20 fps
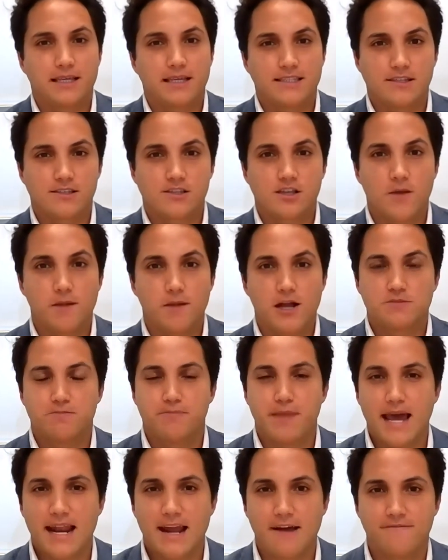because it's so
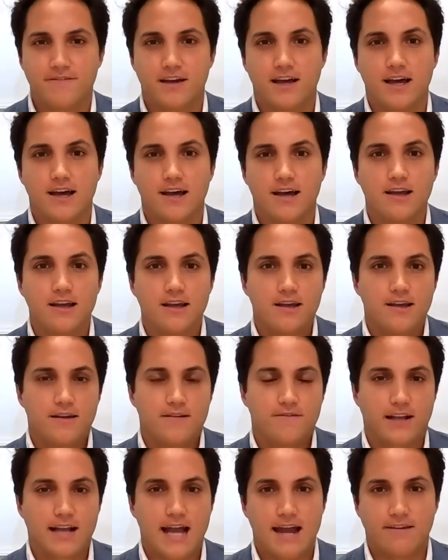much better for
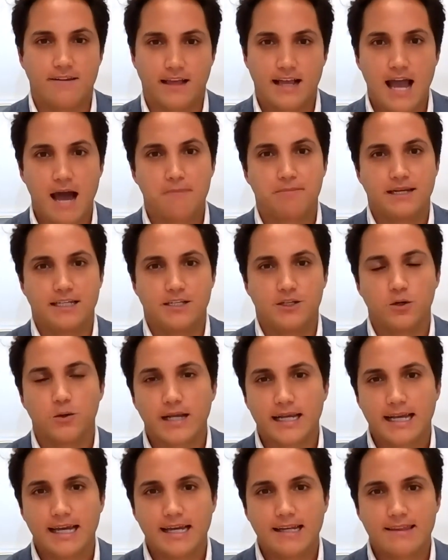kind of the company
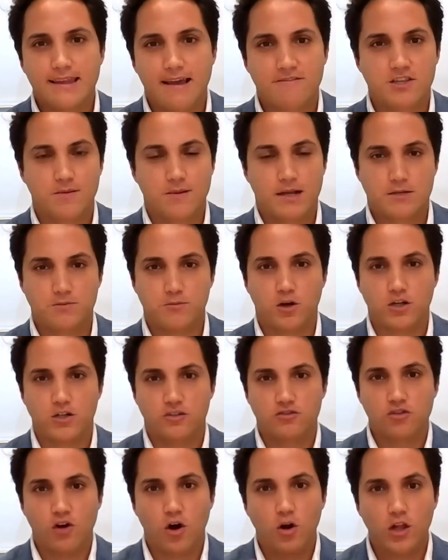doing it. They have so much more
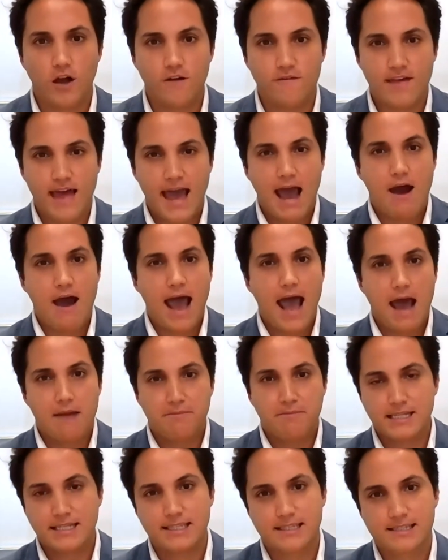control over how it
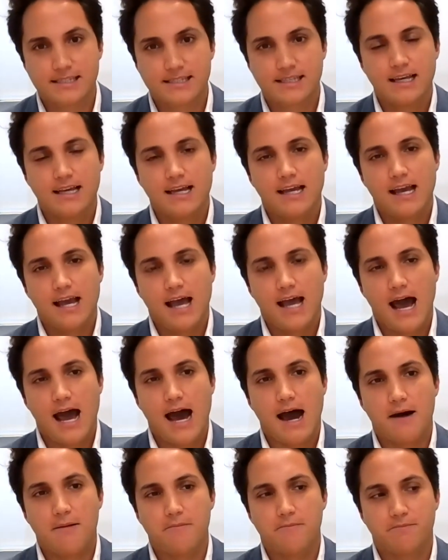happens.
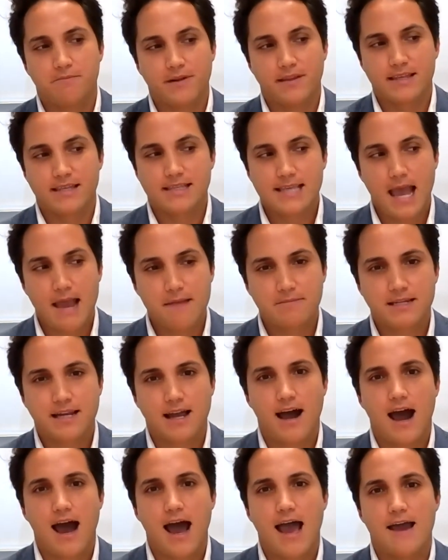But at the same
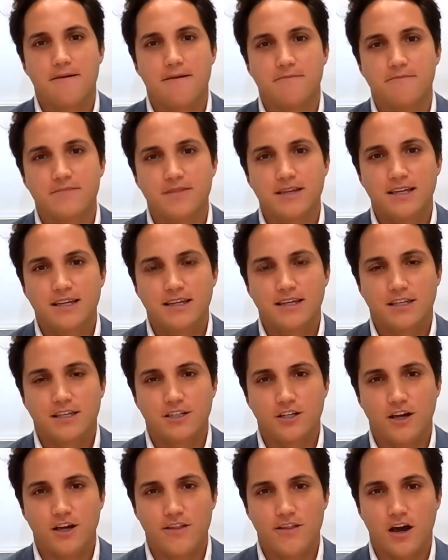time,
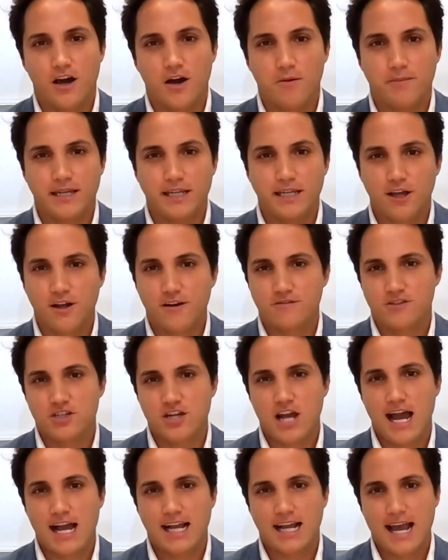there'll be a lot of
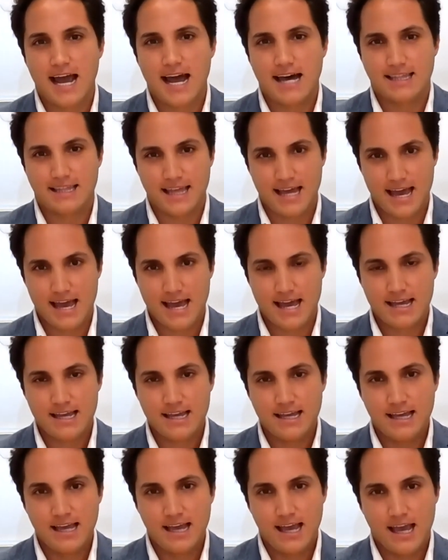junk out there.
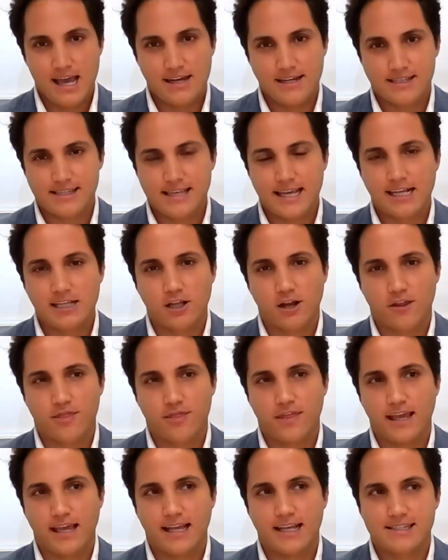And you're seeing a lot
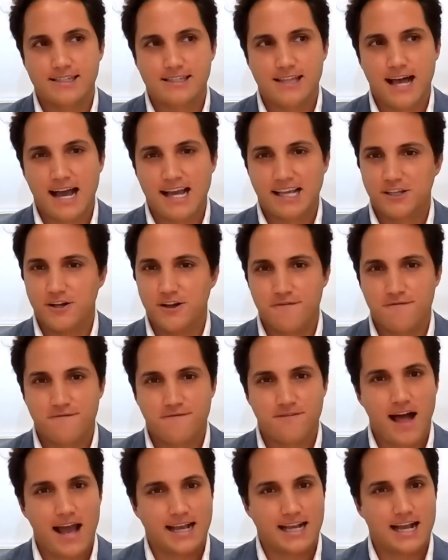of things like,
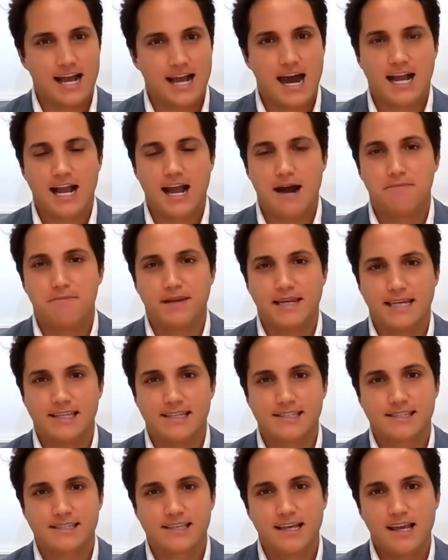flying car
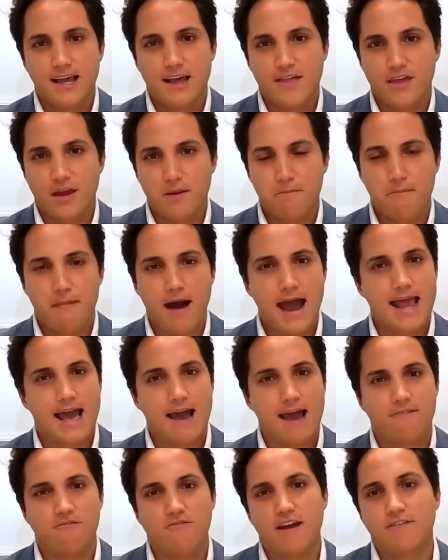companies that might
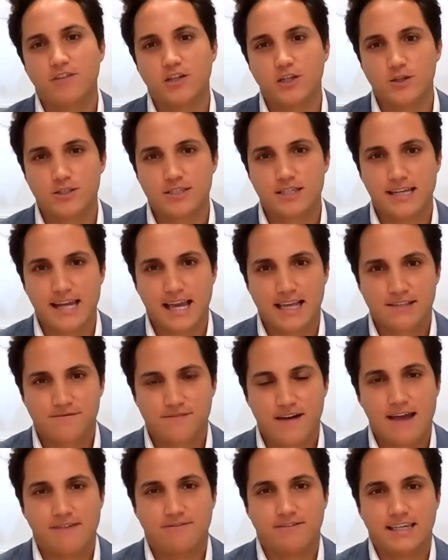have revenues in the next
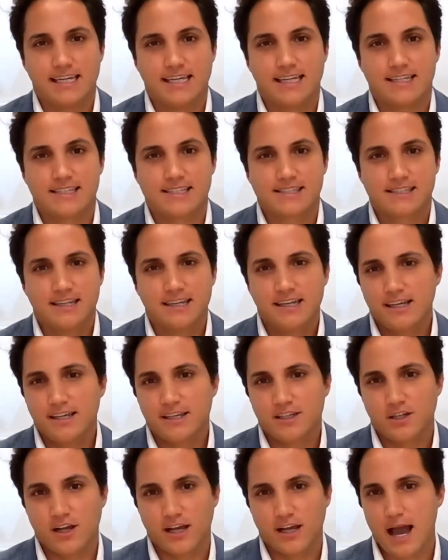5 years,
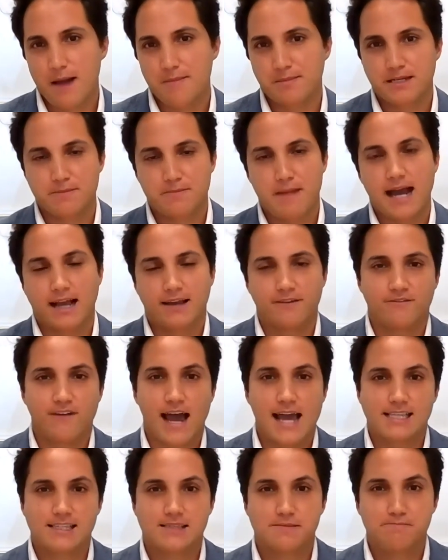coming to market
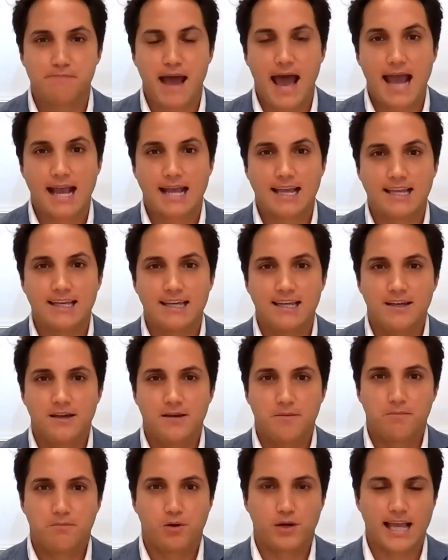via SPAC,
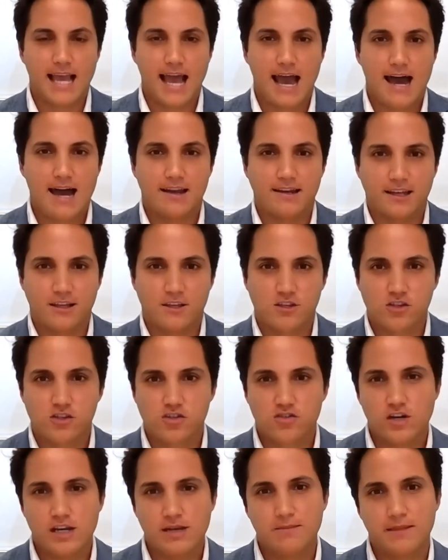putting out
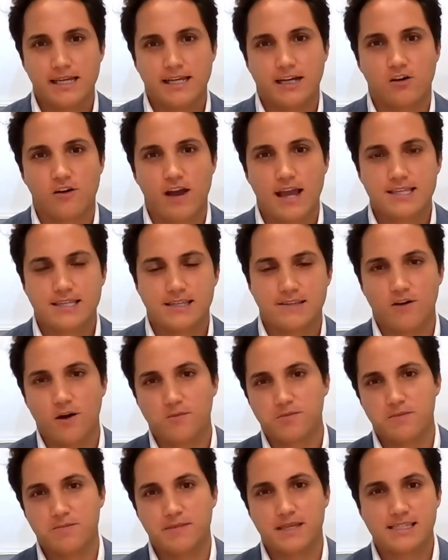extremely aggressive,
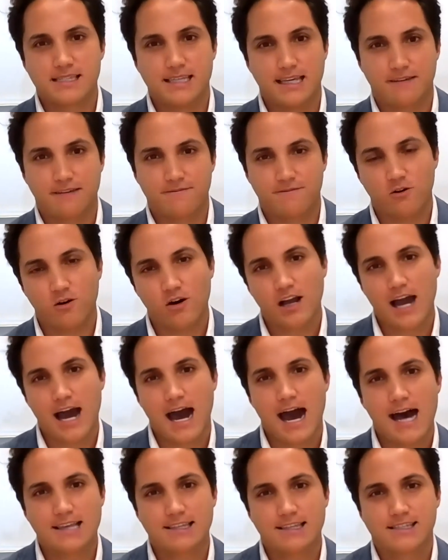optimistic
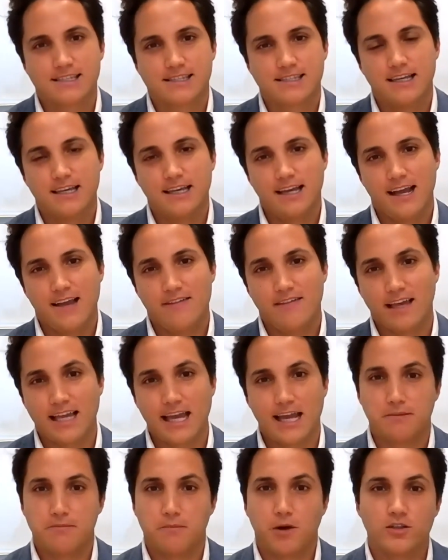forecasts, and then
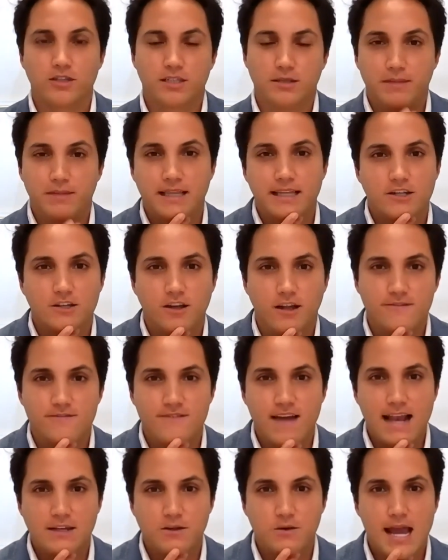getting multi-billion-dollar
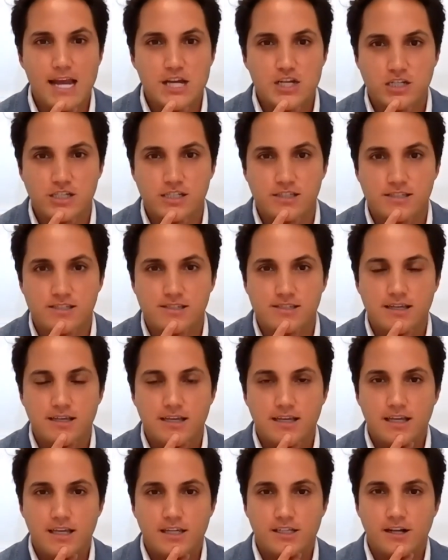valuations.
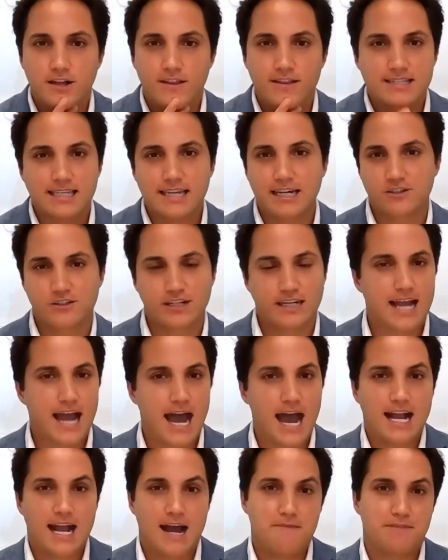There's electric
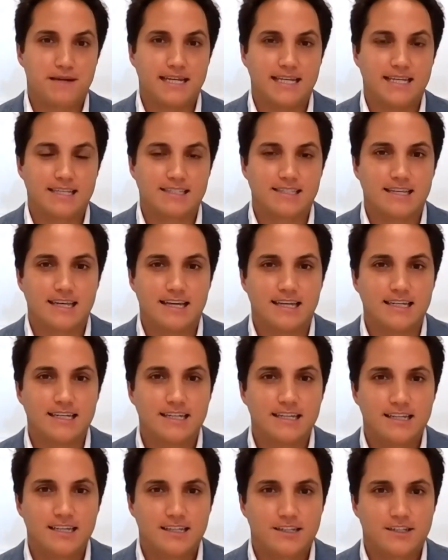car companies that,
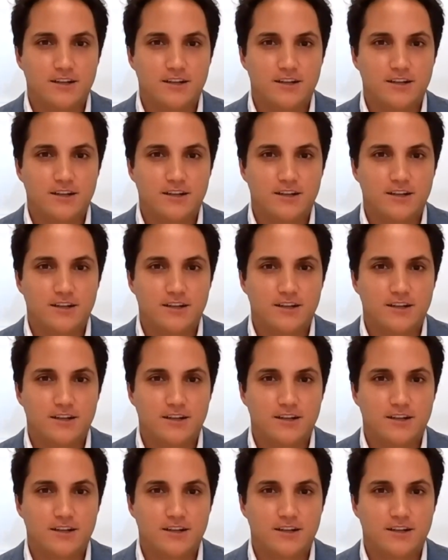